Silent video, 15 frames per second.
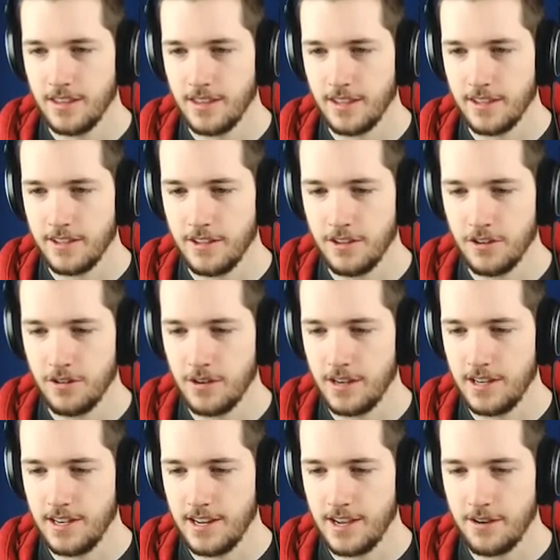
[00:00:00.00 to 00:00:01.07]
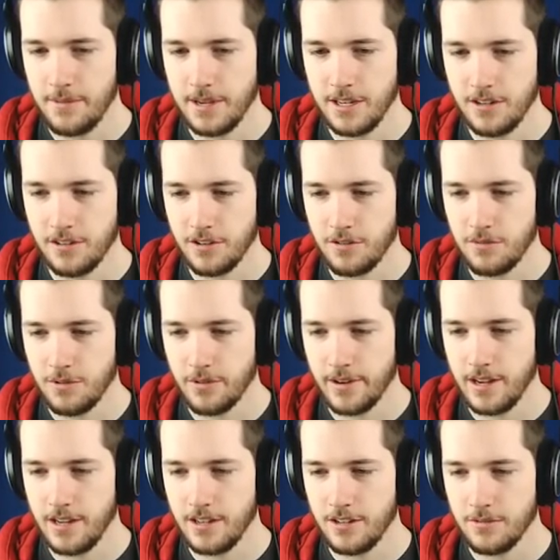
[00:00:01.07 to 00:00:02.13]
Thank you. And now we can do the
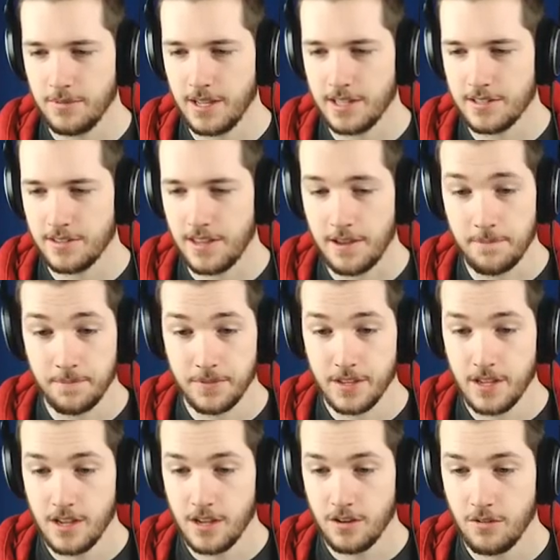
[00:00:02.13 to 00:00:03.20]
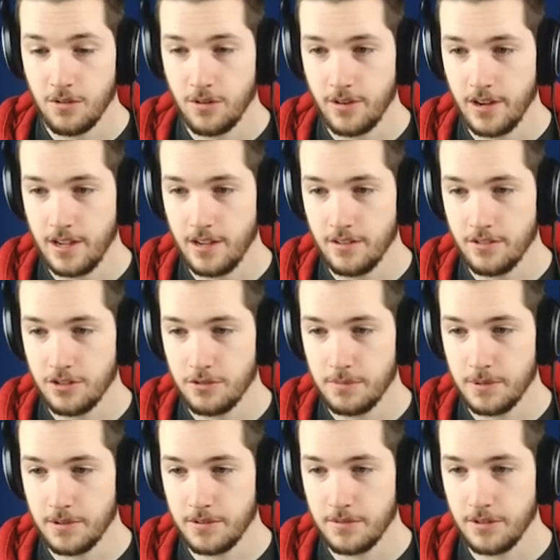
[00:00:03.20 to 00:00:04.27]
quarry. Nope, cancel that. Quarry, should
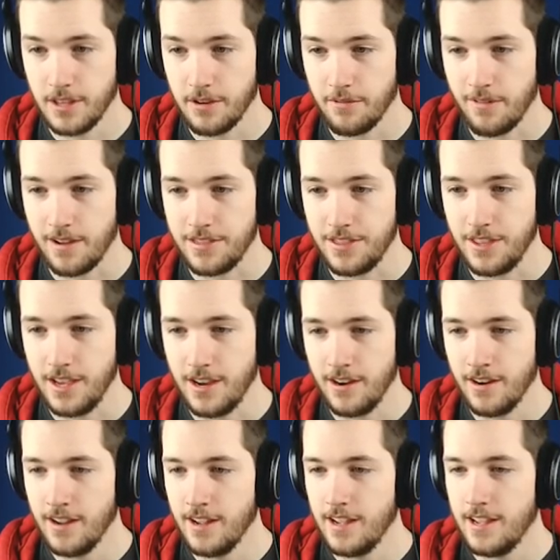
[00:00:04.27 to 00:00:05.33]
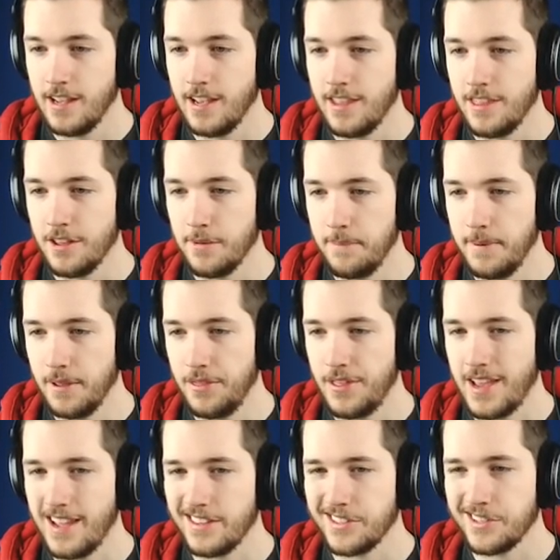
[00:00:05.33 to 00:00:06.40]
be able to do that right there. And they'll build
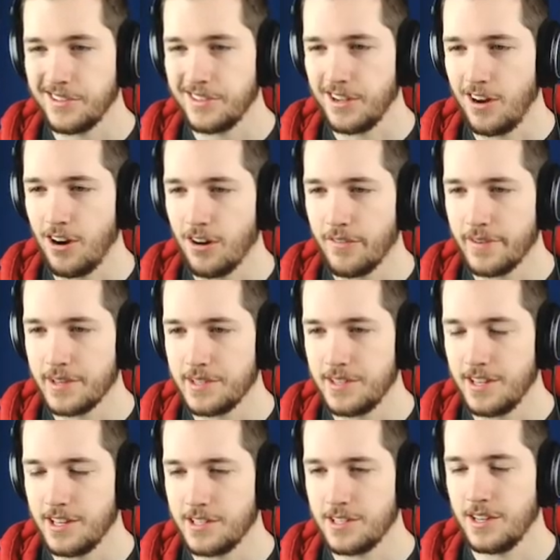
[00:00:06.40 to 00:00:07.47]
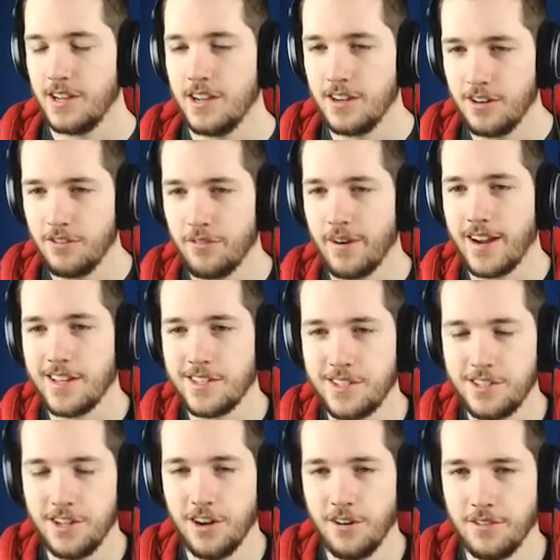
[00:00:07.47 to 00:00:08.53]
that and start to harvest this uh, gray
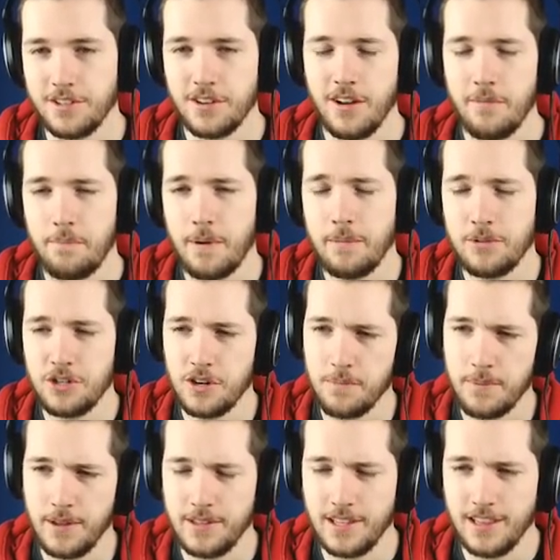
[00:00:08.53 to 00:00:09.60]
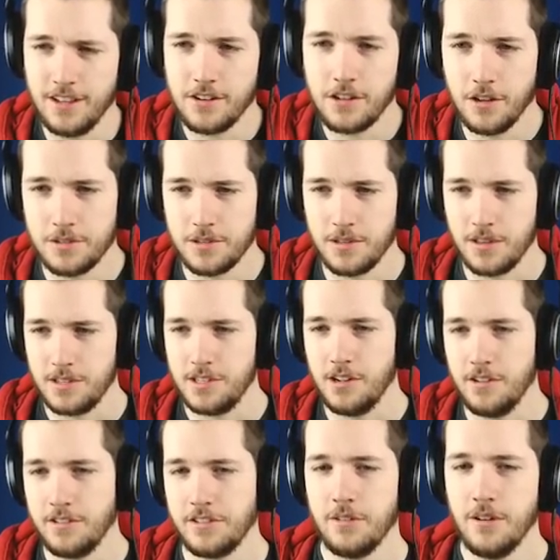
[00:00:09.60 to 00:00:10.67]
stone. So I probably should have built it a little closer to the
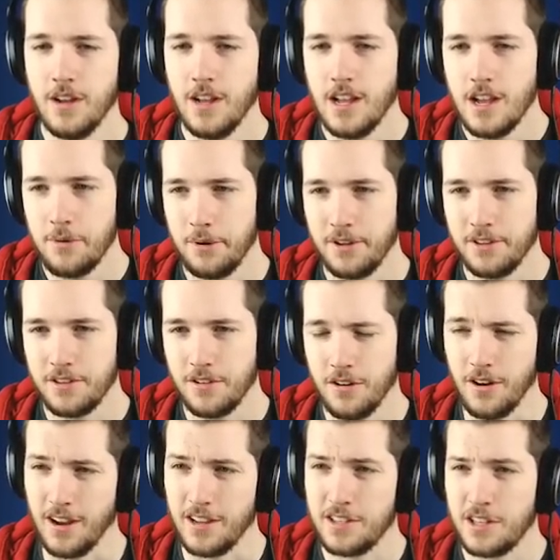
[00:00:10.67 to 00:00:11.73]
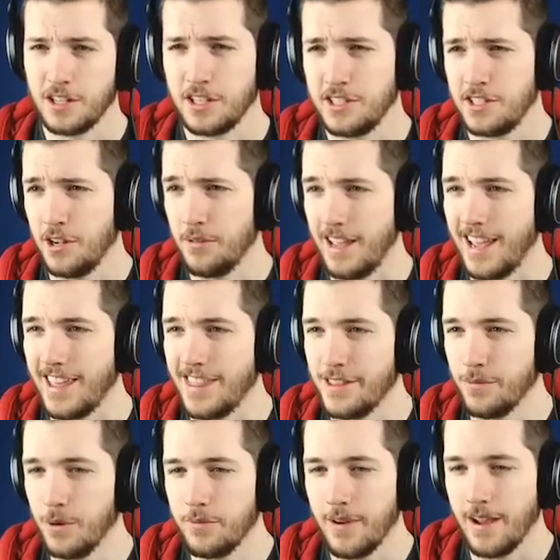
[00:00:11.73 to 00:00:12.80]
stone, so we don't, to, or the stone and the
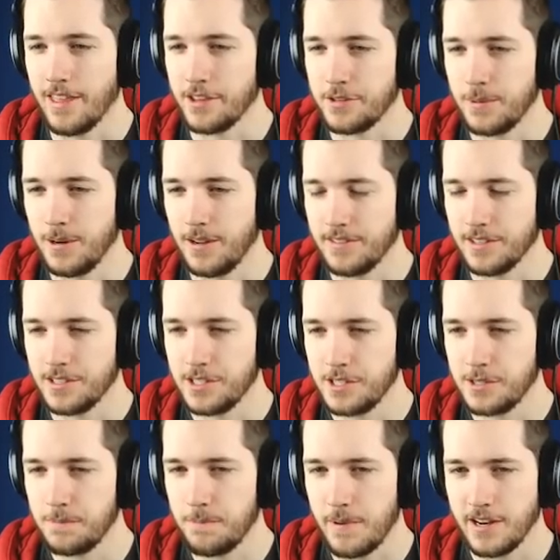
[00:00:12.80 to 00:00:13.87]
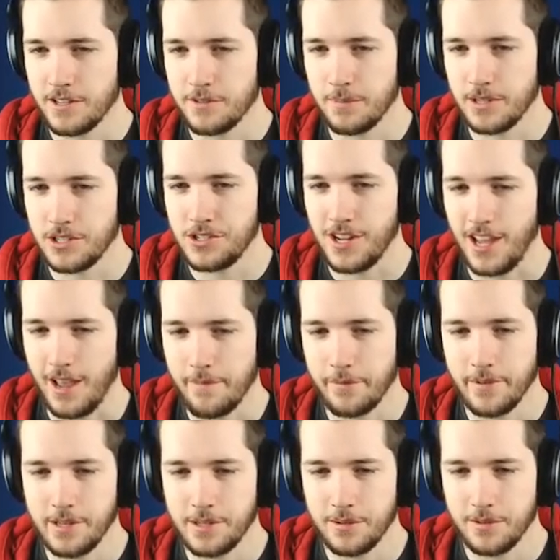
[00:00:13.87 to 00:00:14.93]
wood rather, so we don't have to spend as much time and
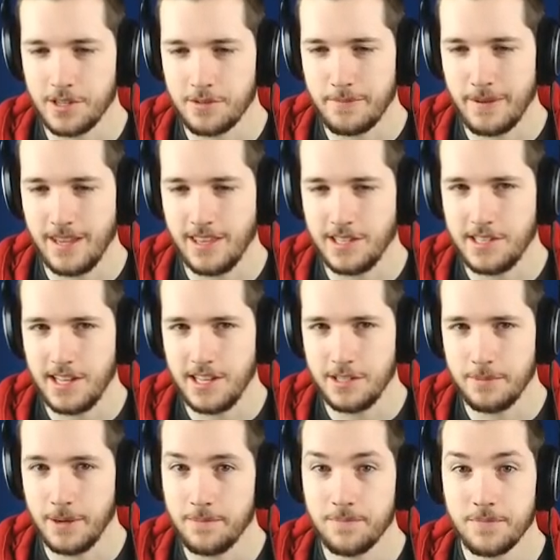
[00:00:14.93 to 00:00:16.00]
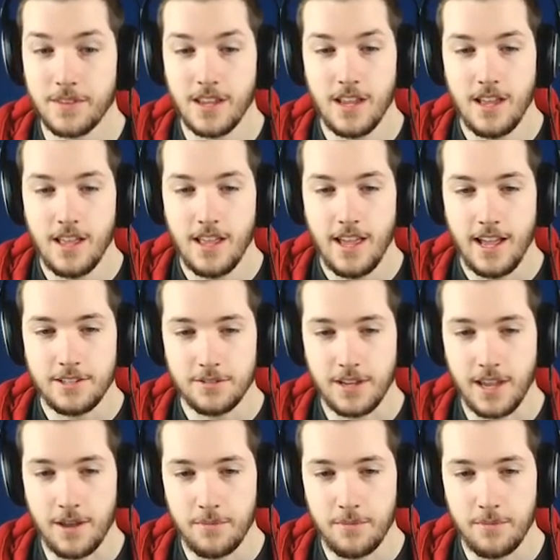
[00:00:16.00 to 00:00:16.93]
resources making these things, but that's okay.